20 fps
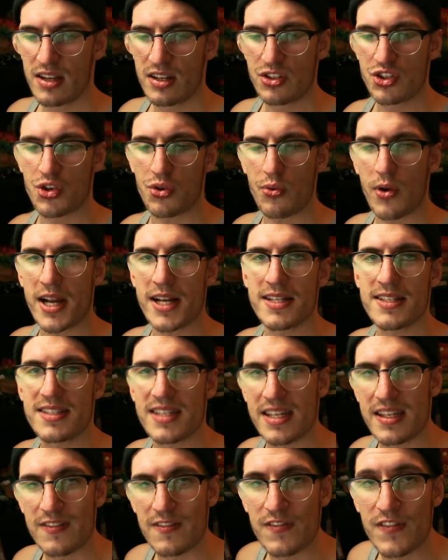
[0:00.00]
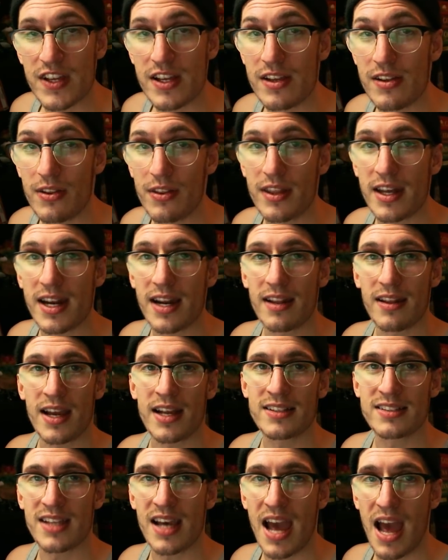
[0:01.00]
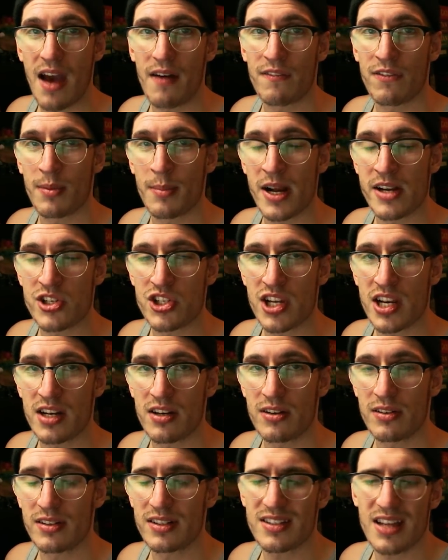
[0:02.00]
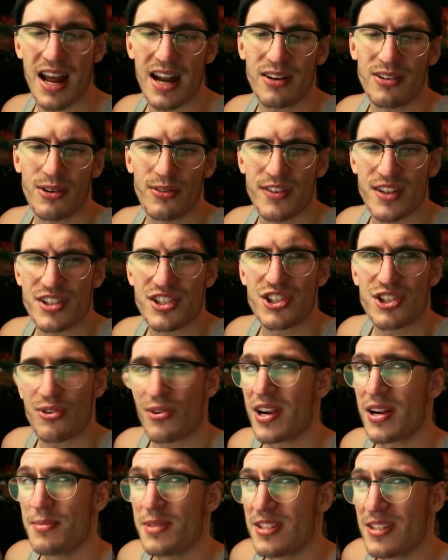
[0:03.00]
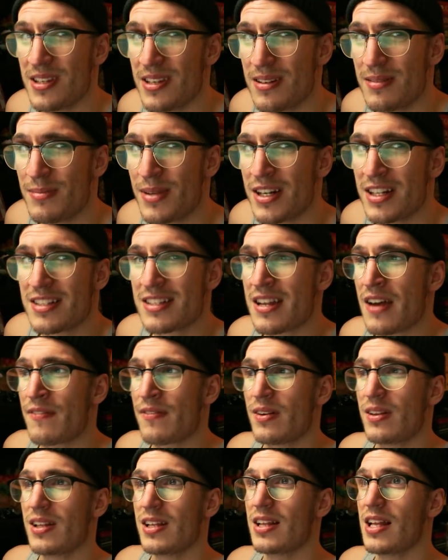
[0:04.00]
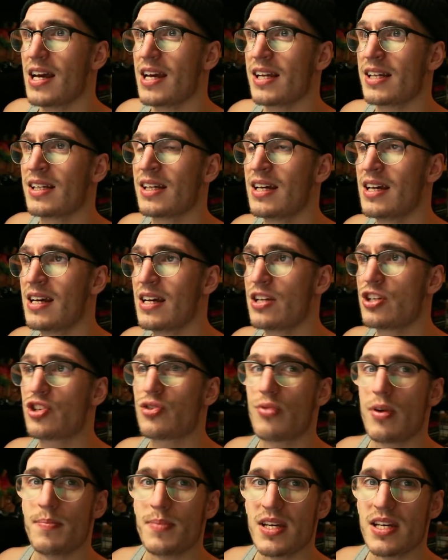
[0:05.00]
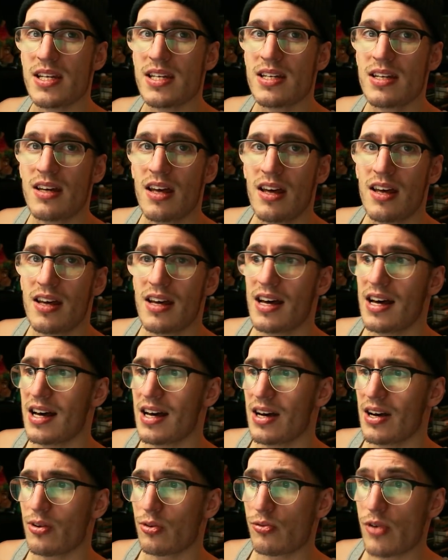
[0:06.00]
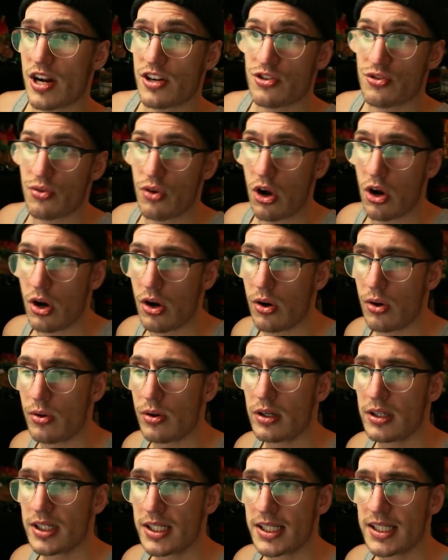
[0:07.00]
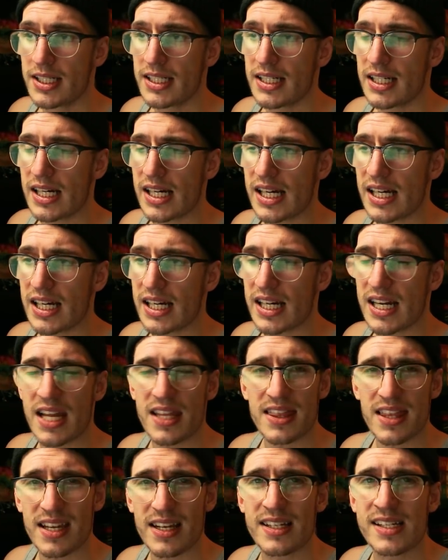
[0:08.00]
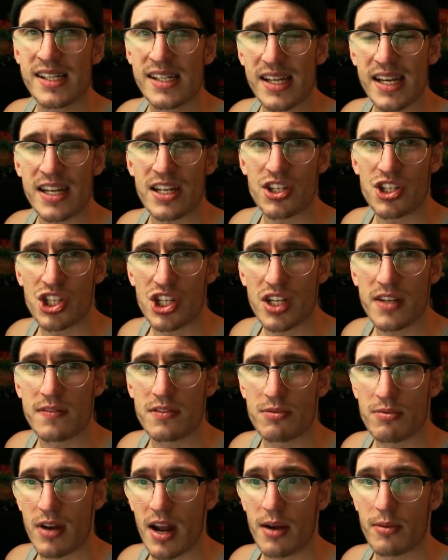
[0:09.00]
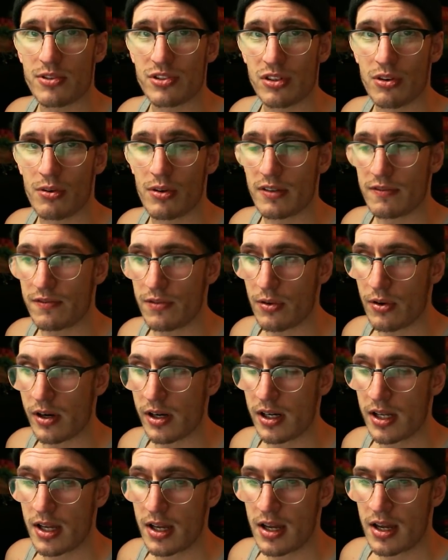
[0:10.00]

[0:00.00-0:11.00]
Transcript: transient feel that I like to have for my channel. I don't know if it's transient, but it's definitely like trippy, retro, and I think it achieves what I was going for.